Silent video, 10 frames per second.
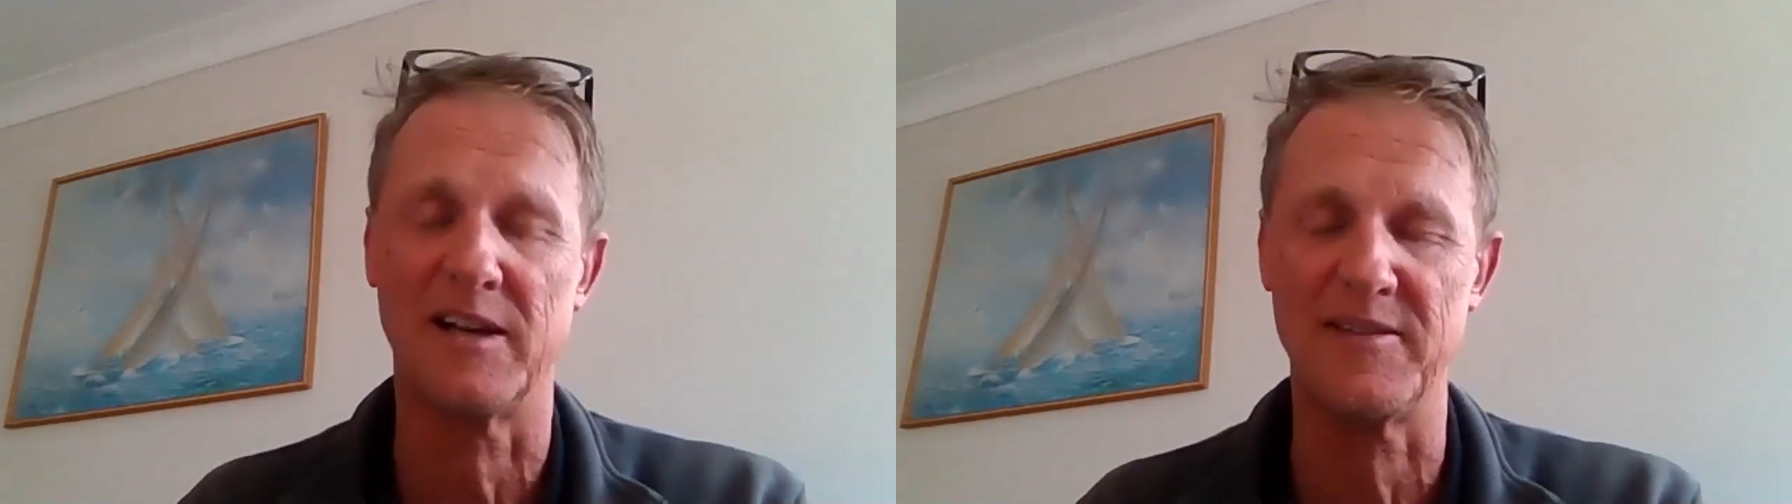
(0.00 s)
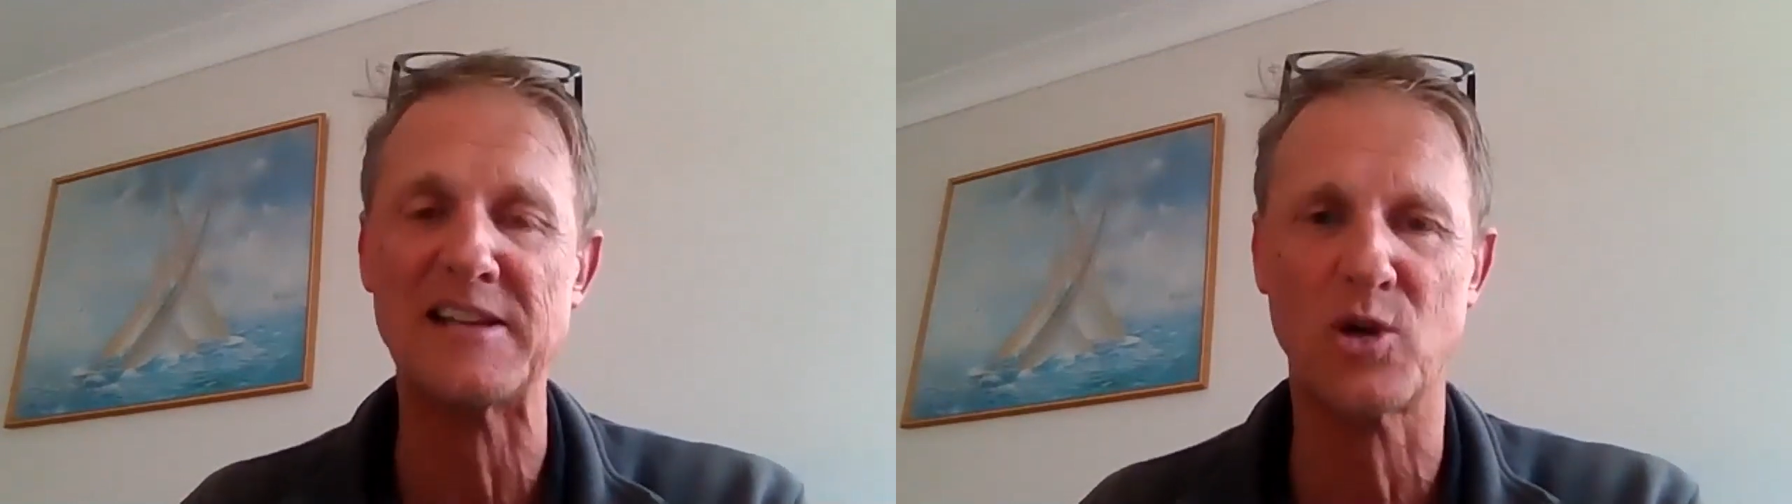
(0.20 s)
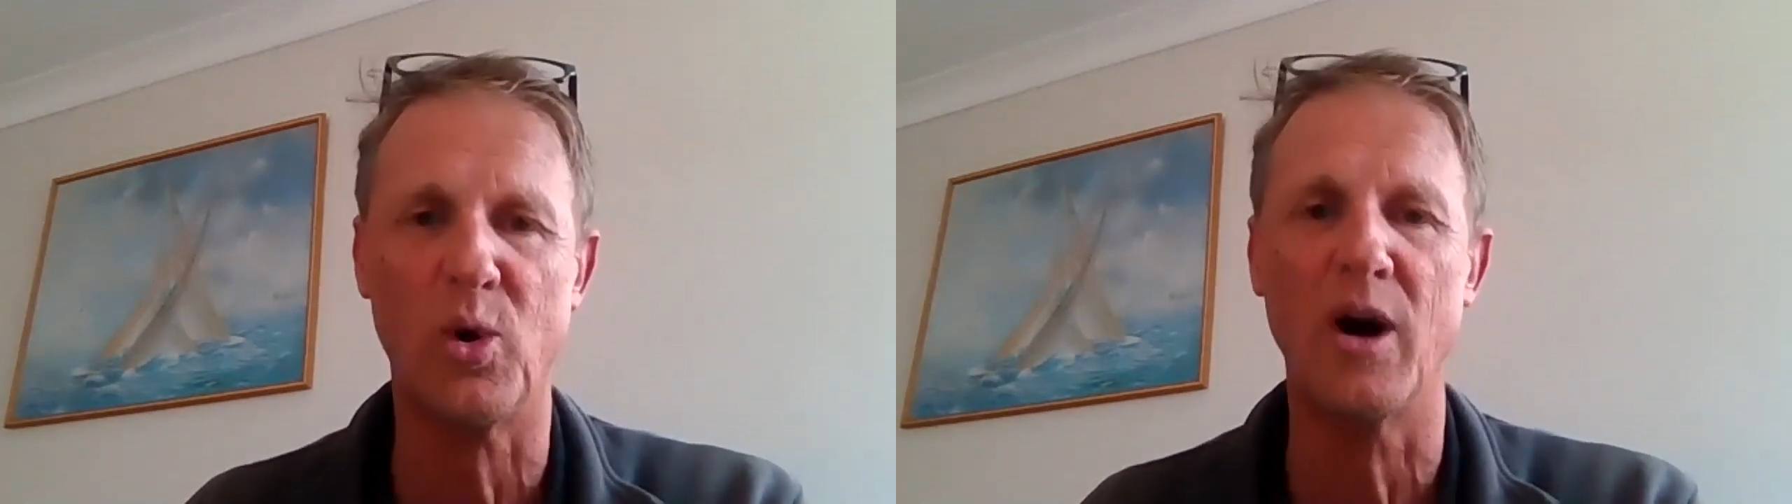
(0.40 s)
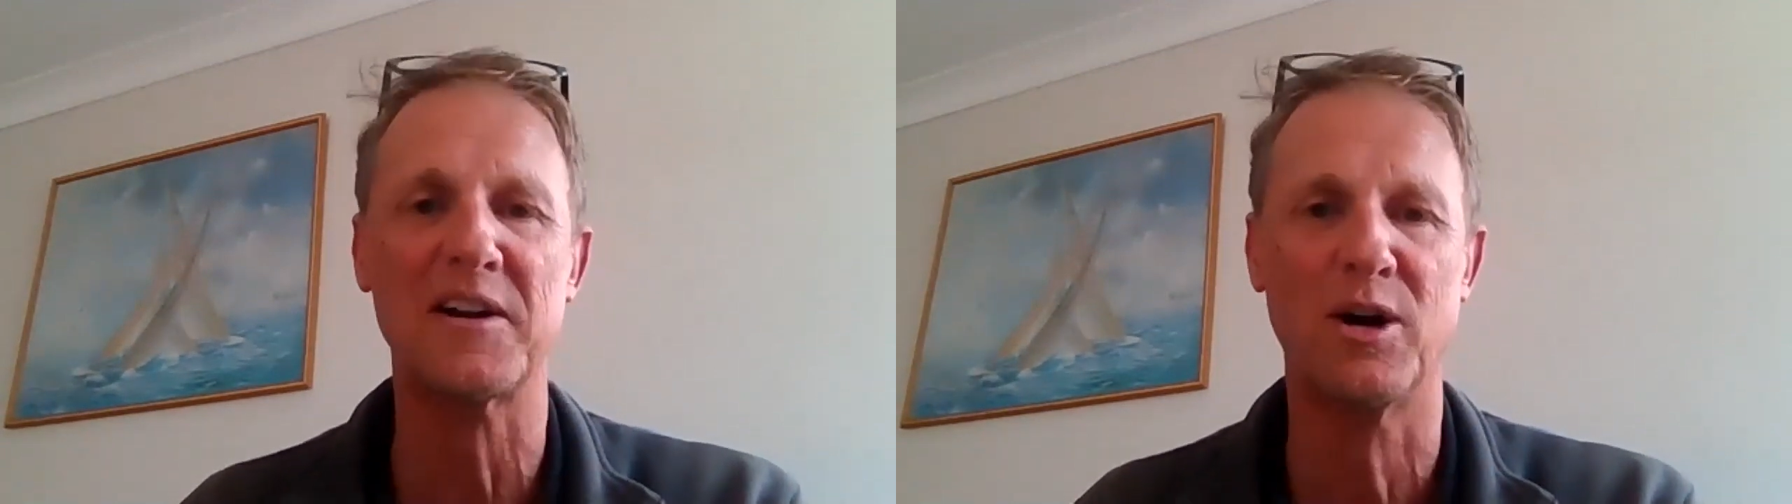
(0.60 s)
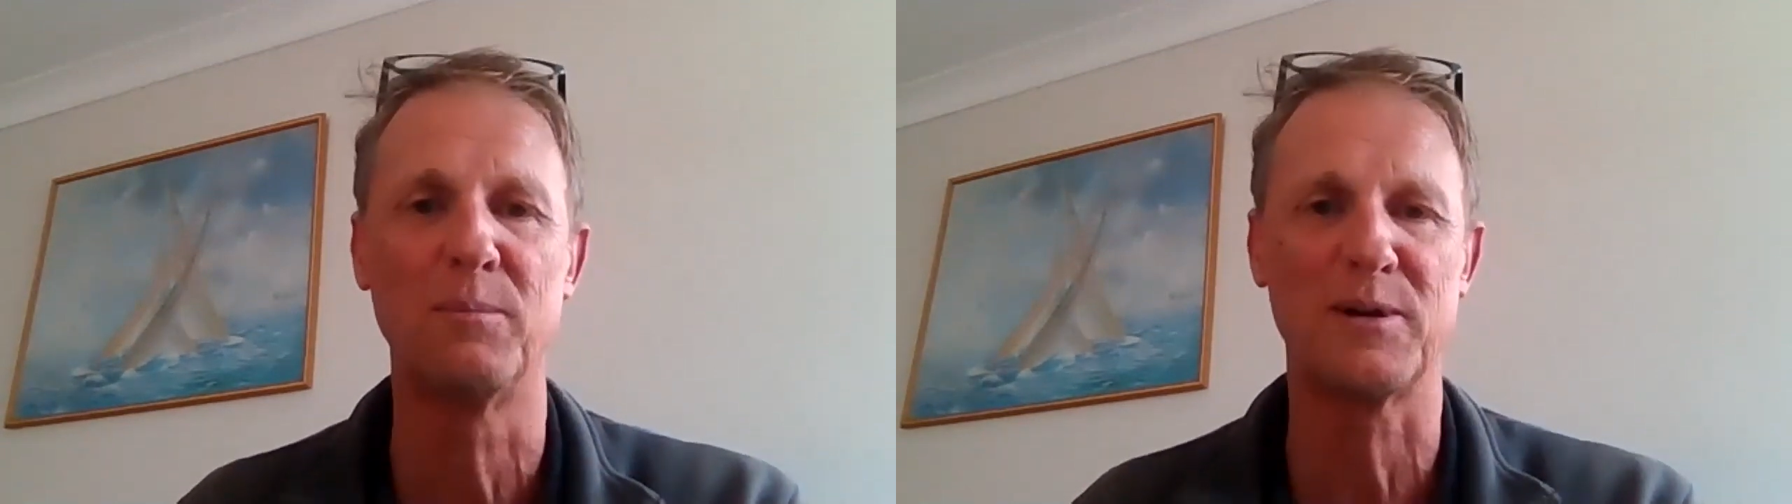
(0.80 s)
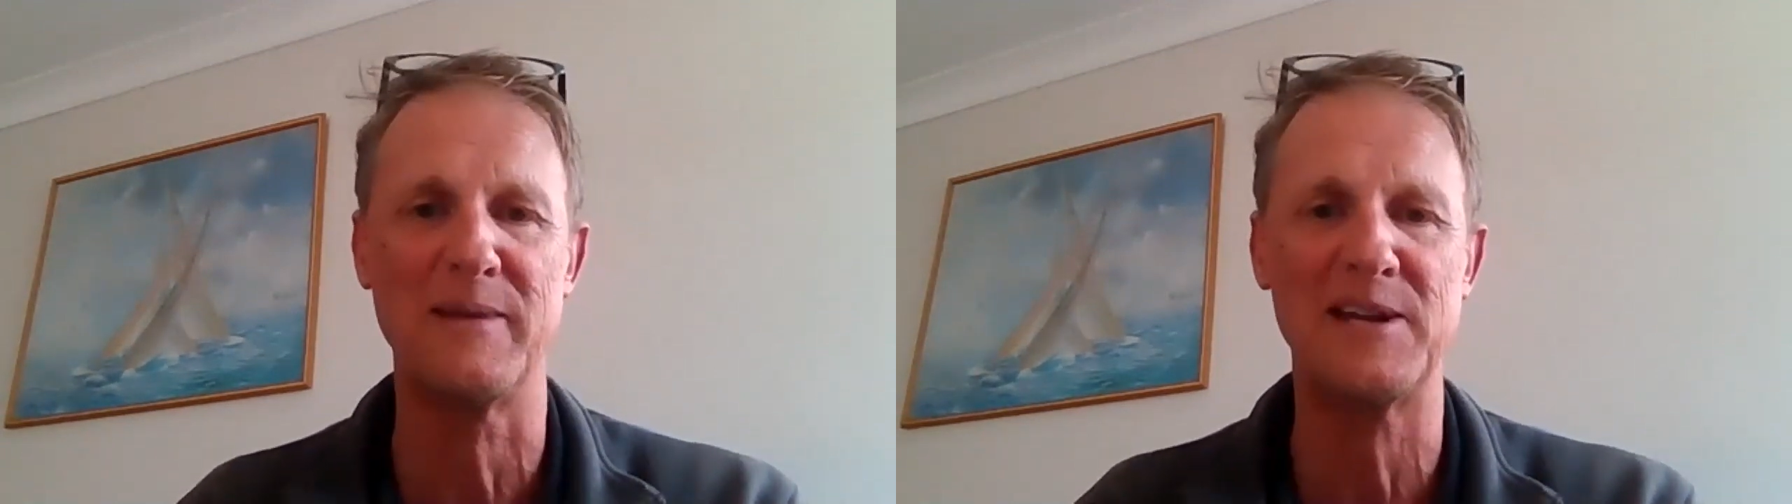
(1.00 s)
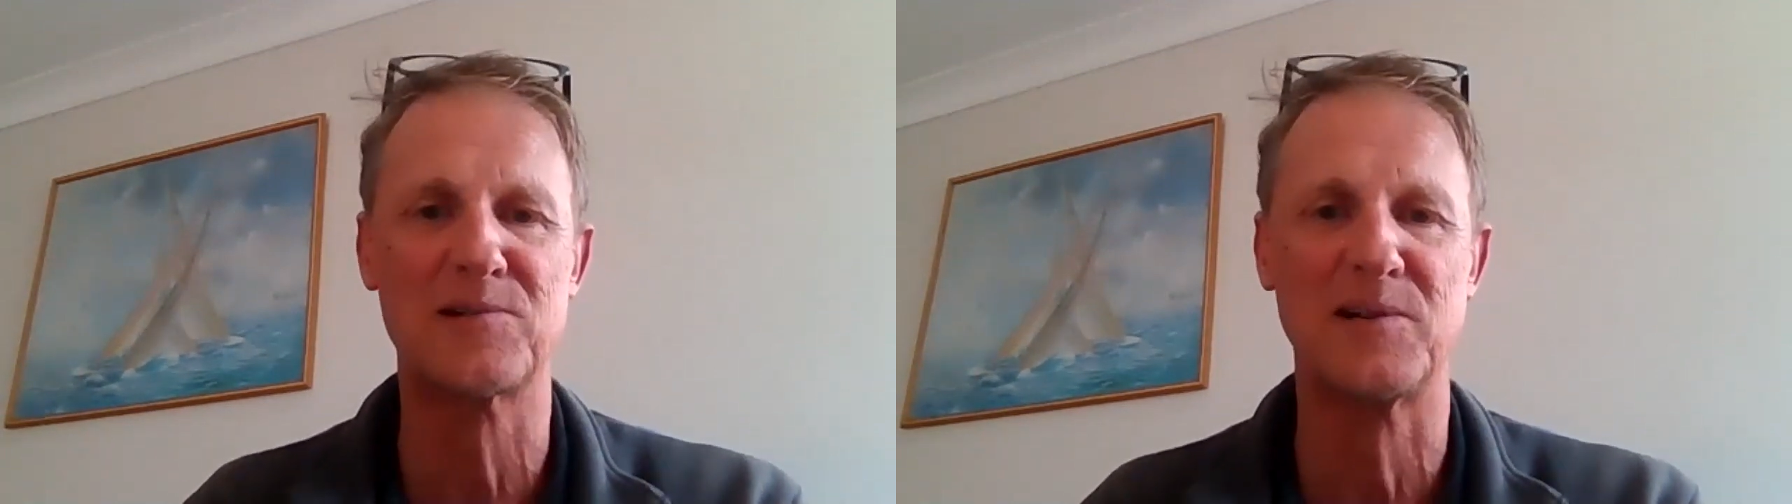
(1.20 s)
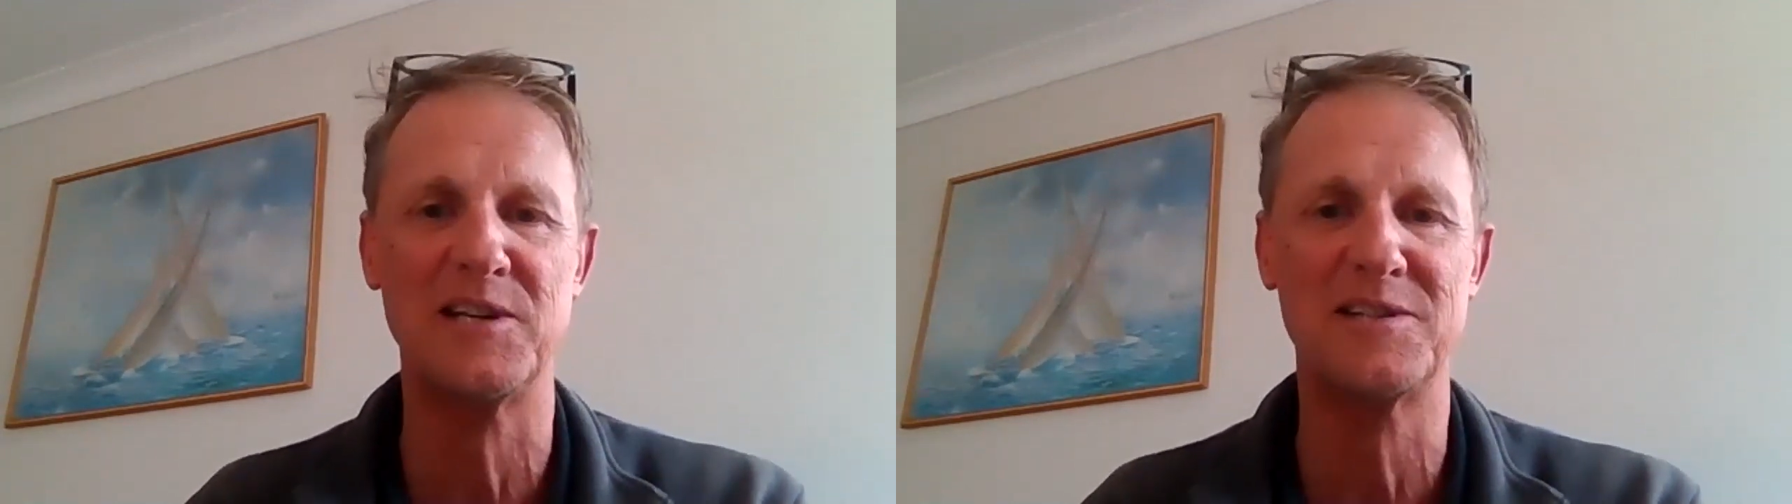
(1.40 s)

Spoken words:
and that's quite complementary